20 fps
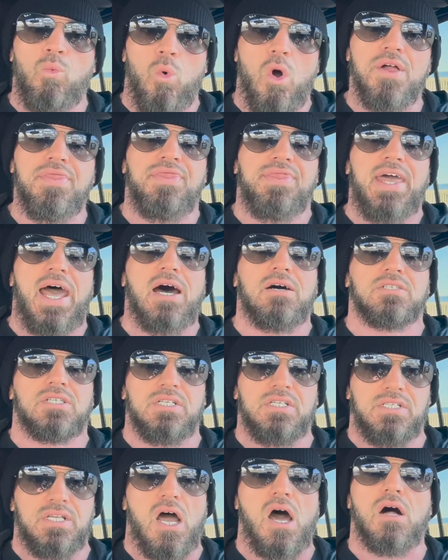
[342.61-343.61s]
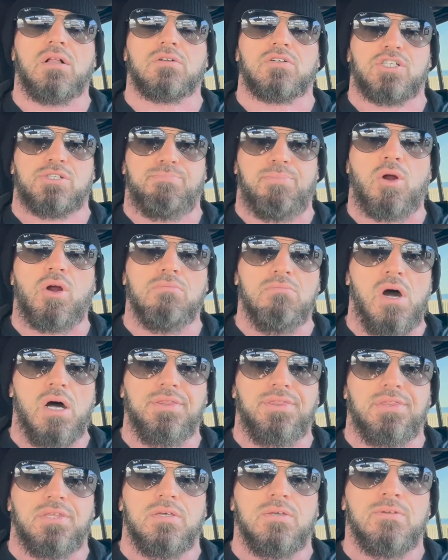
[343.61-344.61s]
$1,000 per
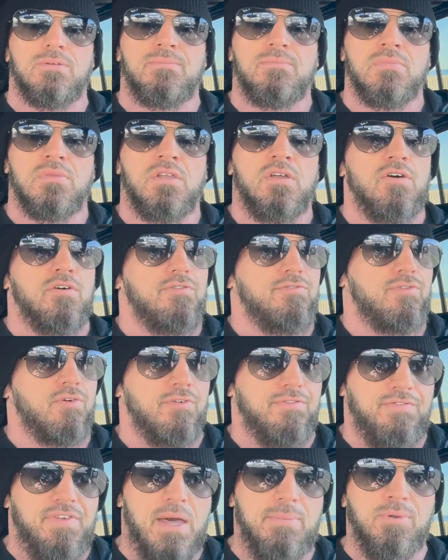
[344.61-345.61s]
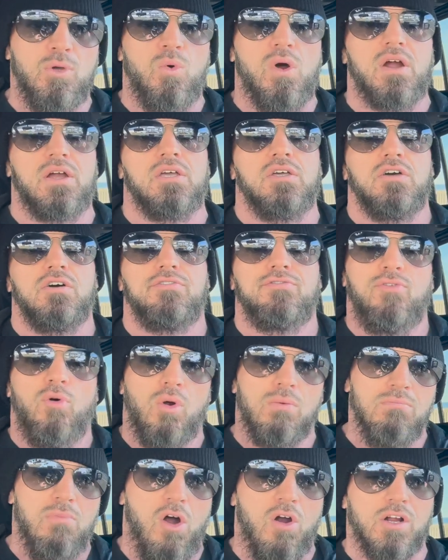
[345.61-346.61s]
month for February,
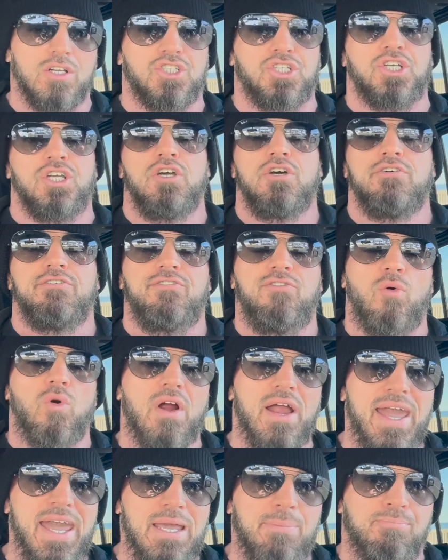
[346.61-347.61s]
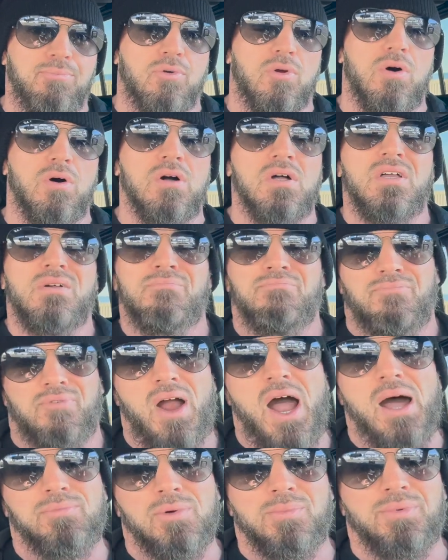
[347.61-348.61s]
for March, for April,
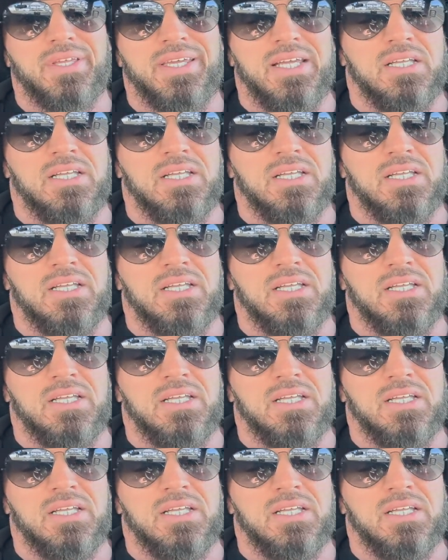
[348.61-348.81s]
probably